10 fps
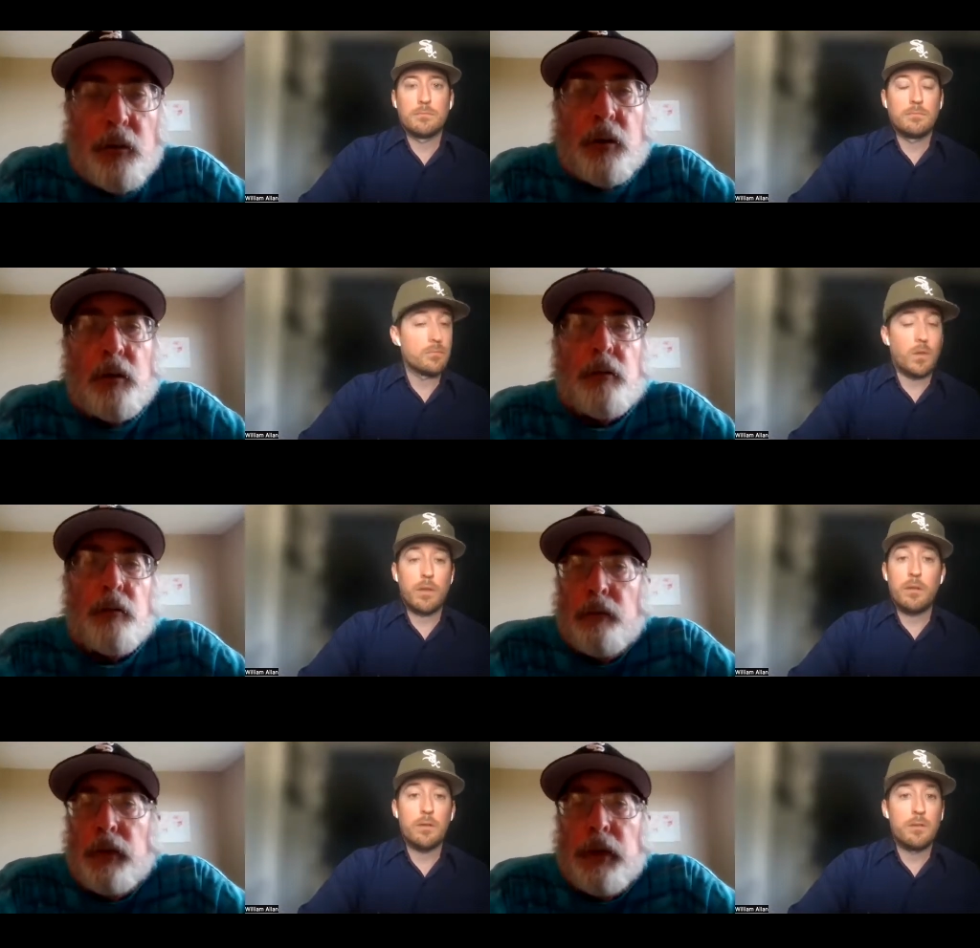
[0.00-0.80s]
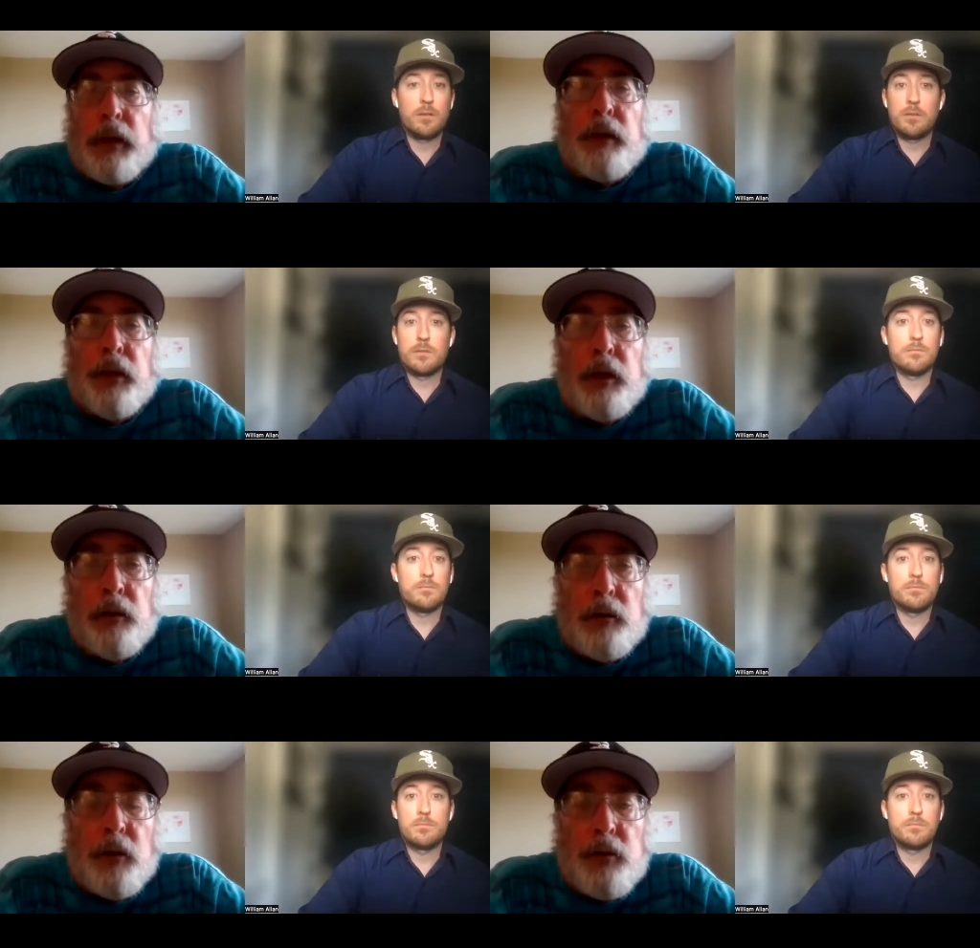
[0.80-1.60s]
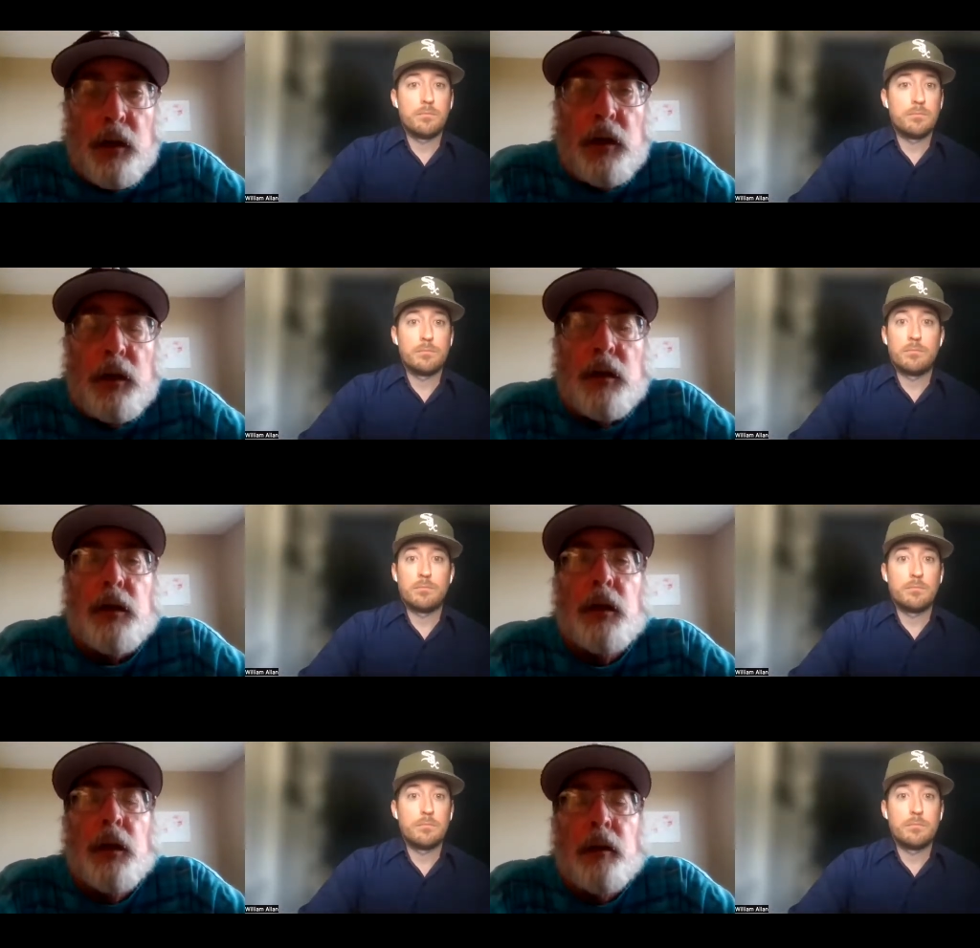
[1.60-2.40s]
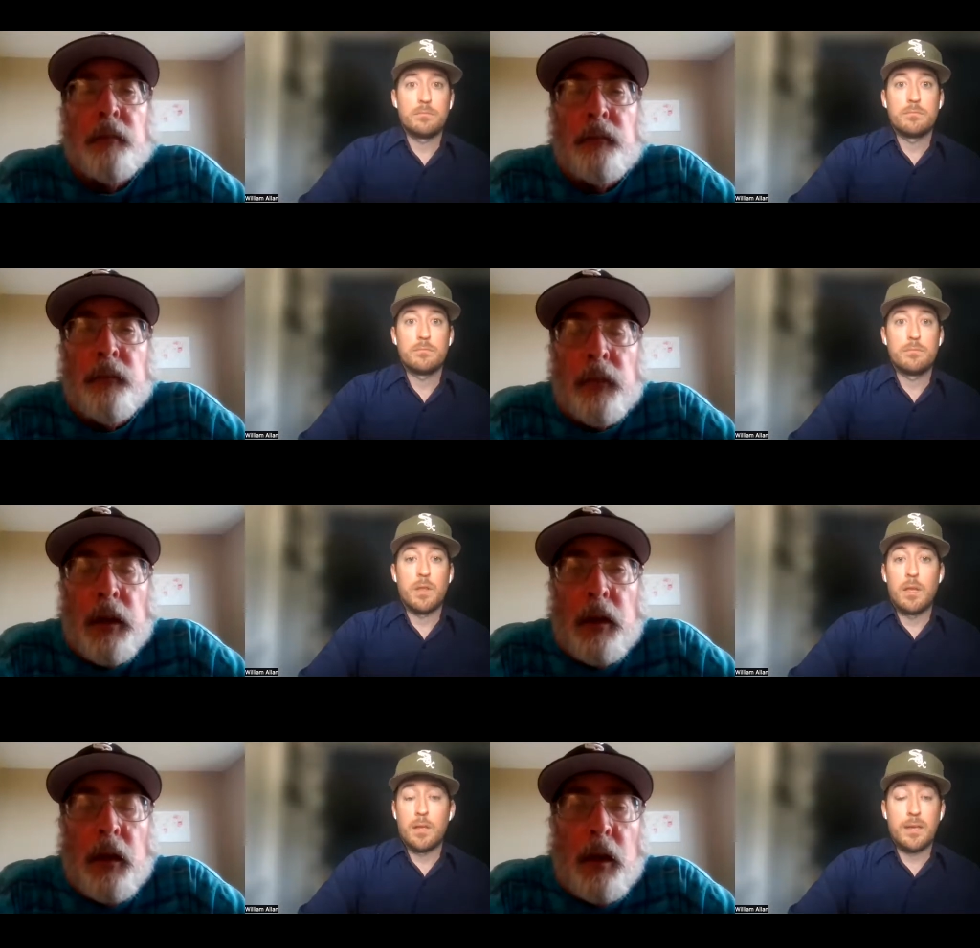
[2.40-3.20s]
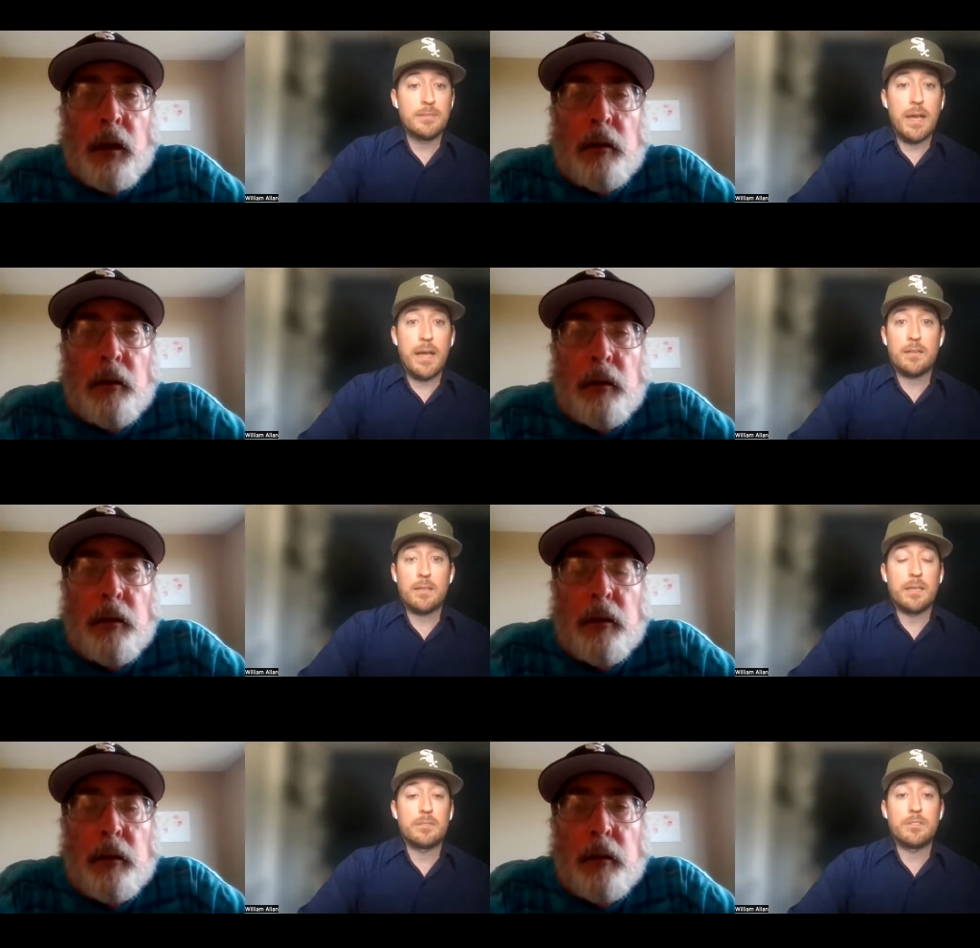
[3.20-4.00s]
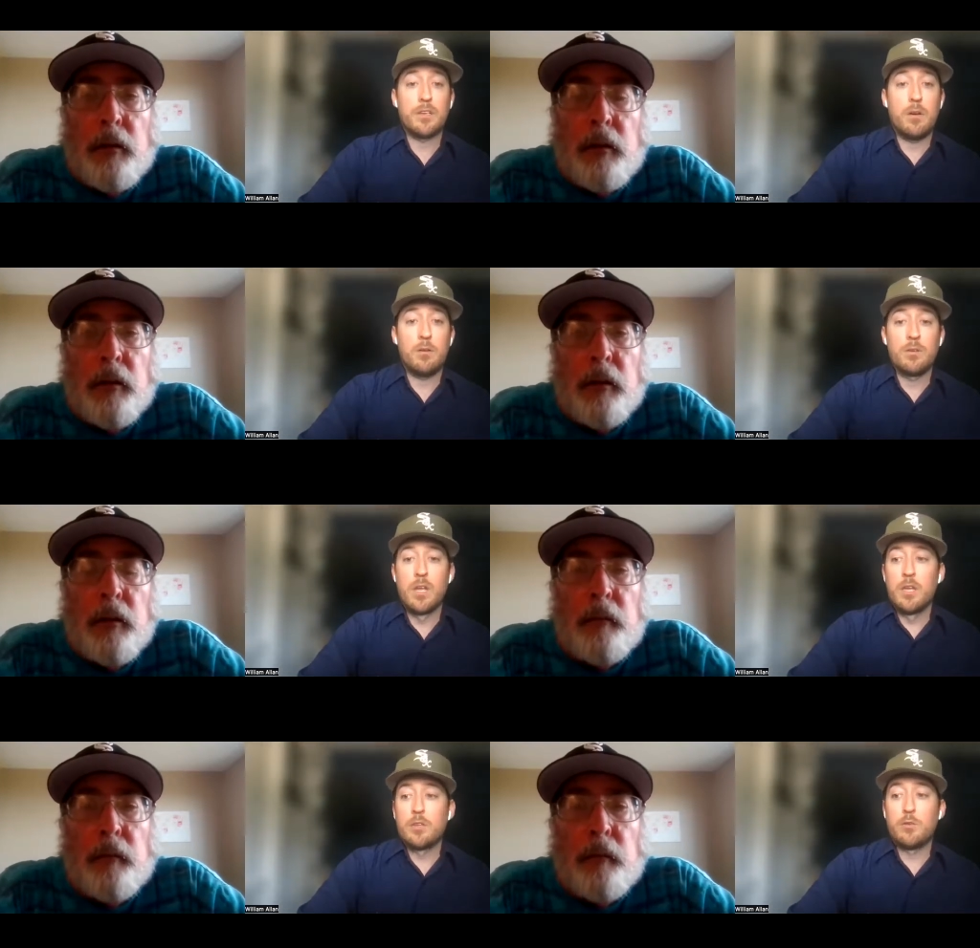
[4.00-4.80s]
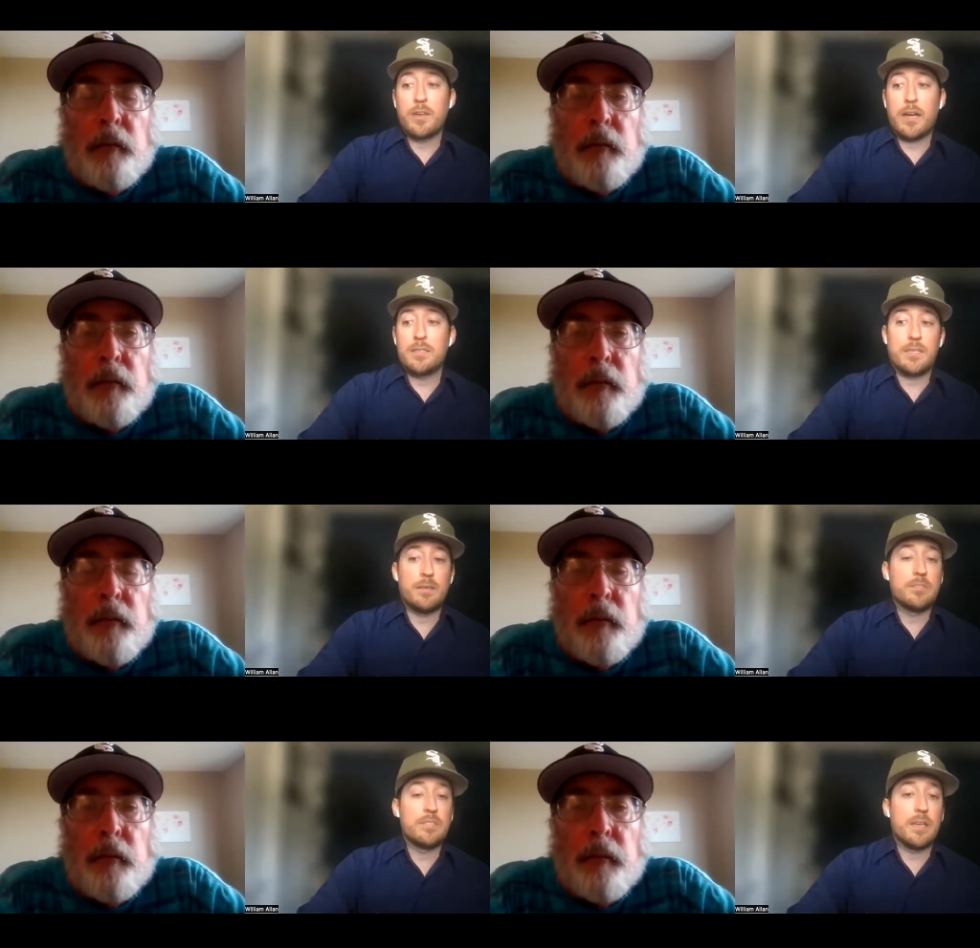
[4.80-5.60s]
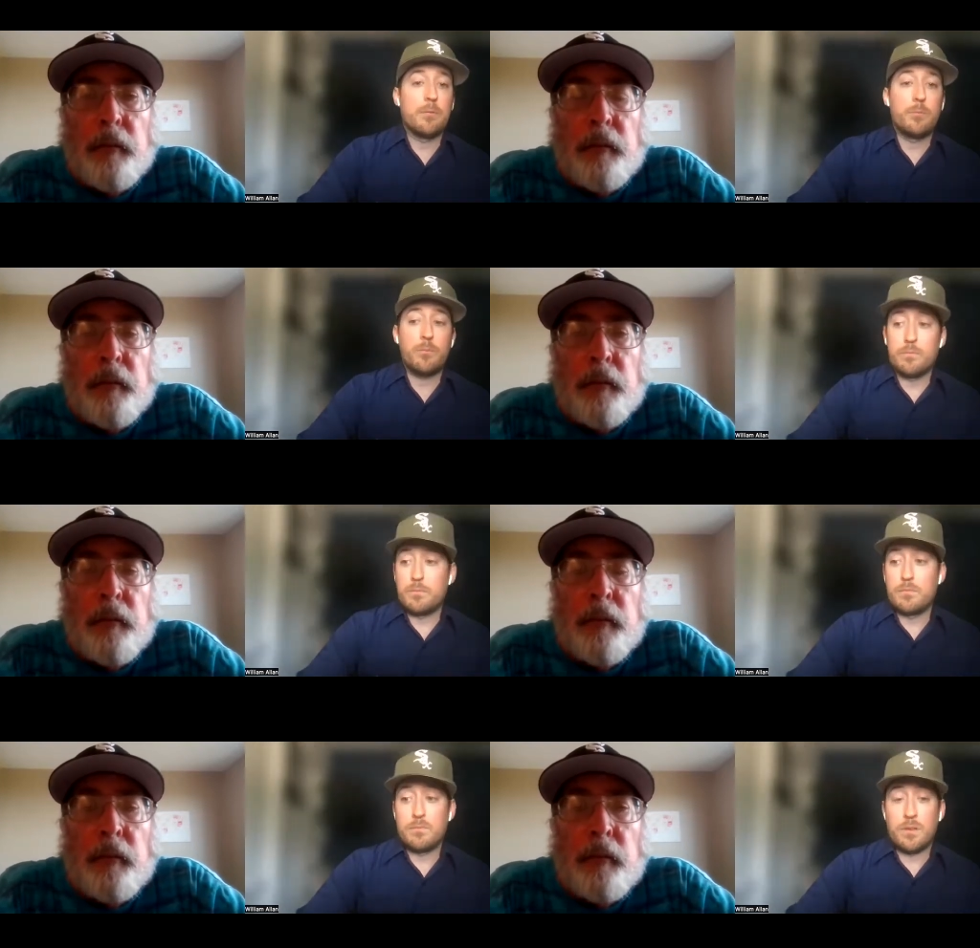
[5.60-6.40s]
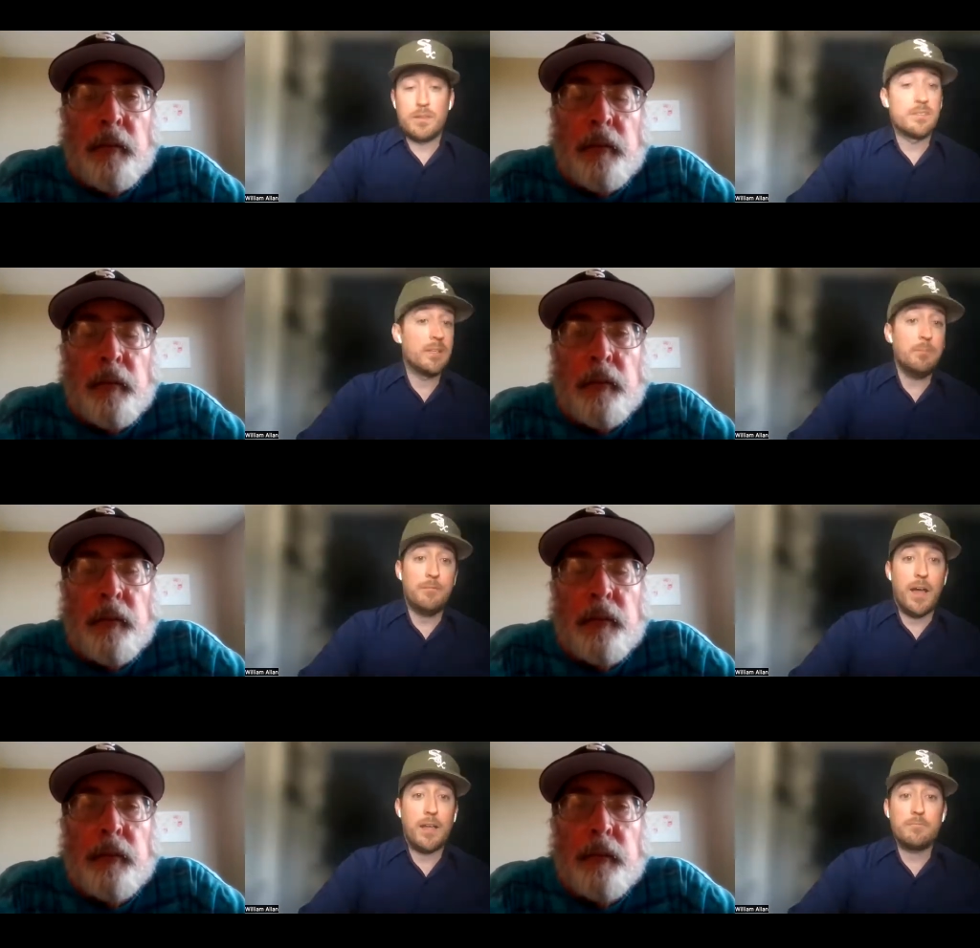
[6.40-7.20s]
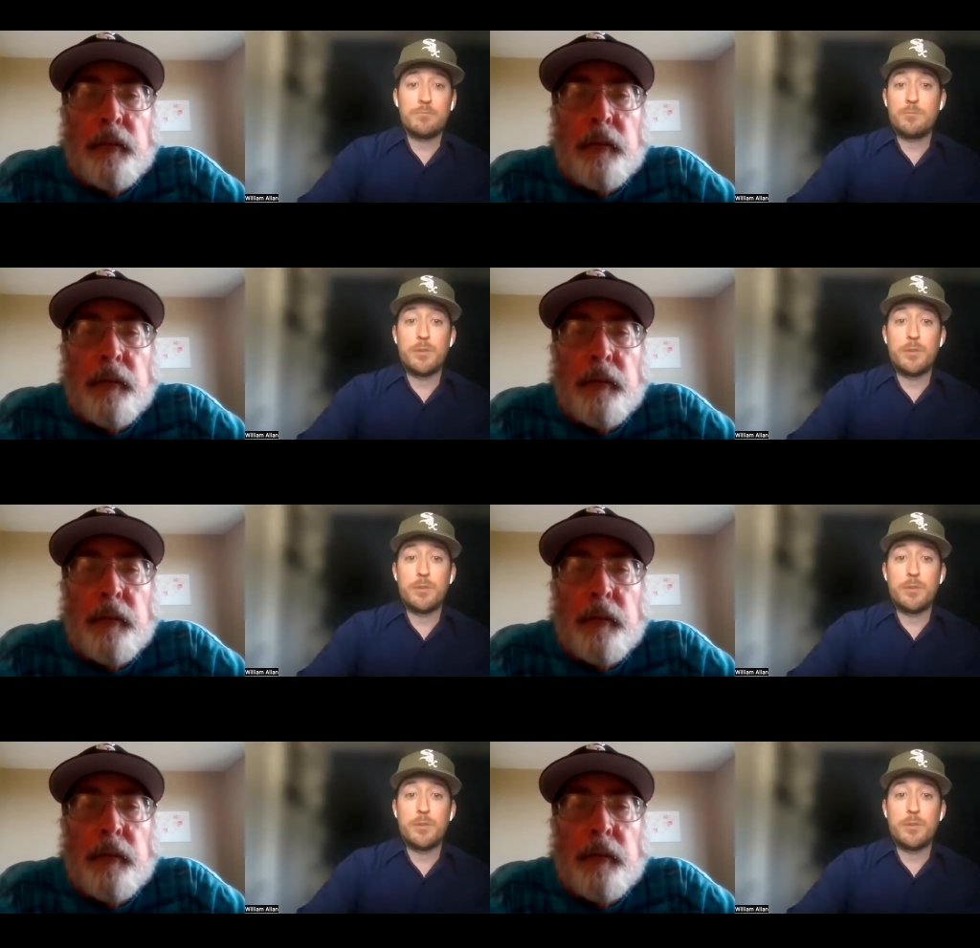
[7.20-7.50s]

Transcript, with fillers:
Speaker 1: or anything along those lines.
Speaker 2: Exactly. And so you've got a team saying, he seemed fine.